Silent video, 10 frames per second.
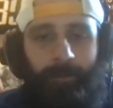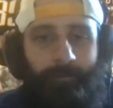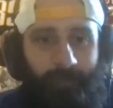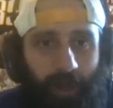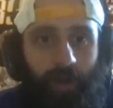
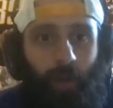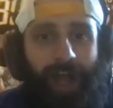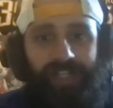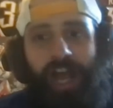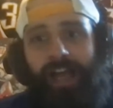fun to
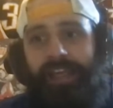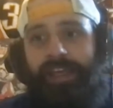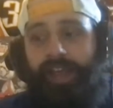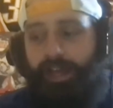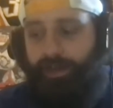watch hockey
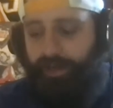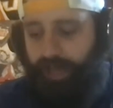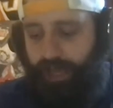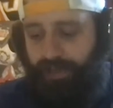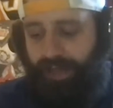again.
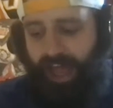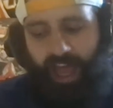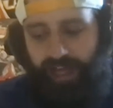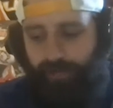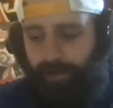I think
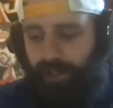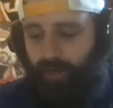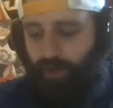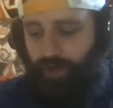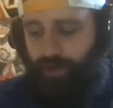anybody
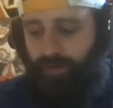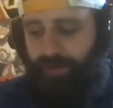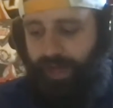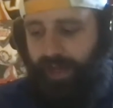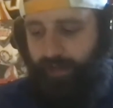would agree with
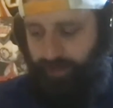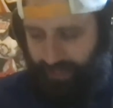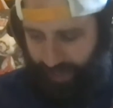that. It was,